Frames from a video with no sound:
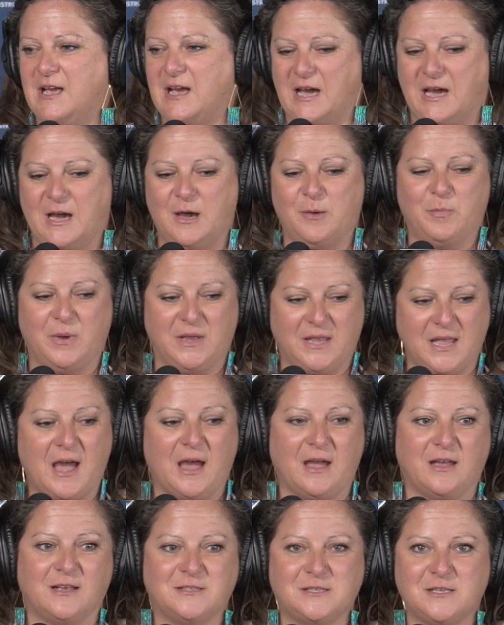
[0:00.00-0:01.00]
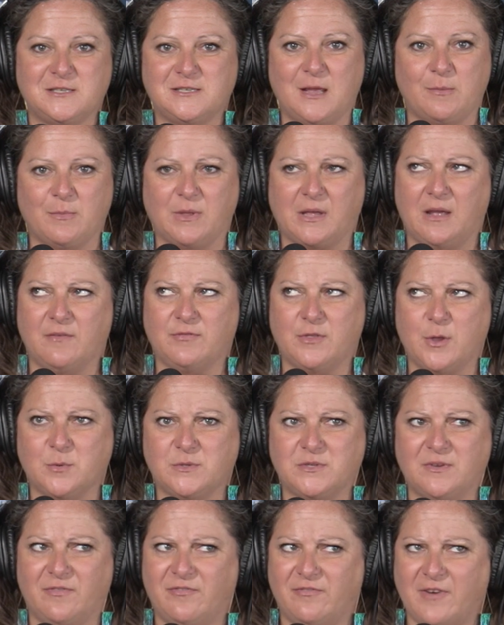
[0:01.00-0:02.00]
But yeah, it's the same. Like if there
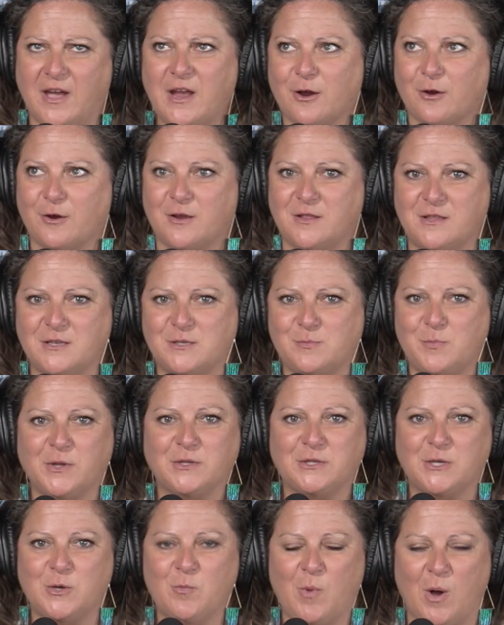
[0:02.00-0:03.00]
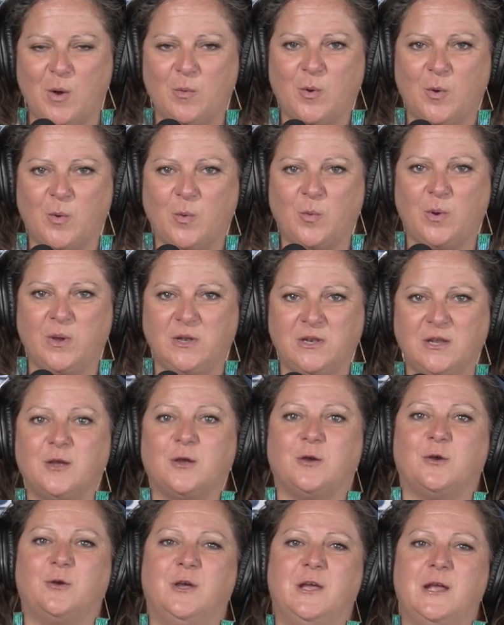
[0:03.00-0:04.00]
was a fire in this building, what would we
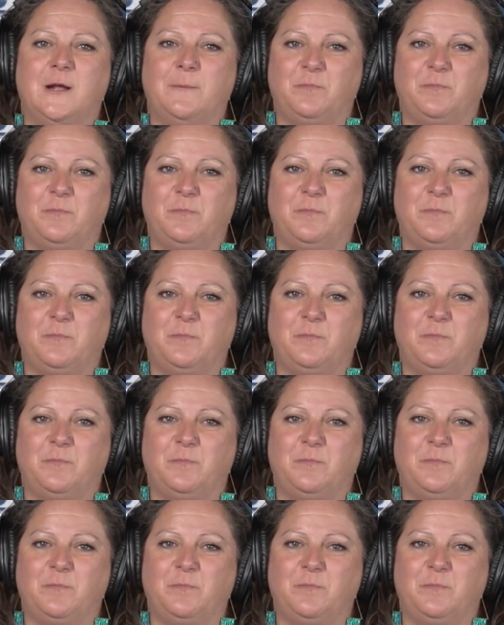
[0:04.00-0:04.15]
do?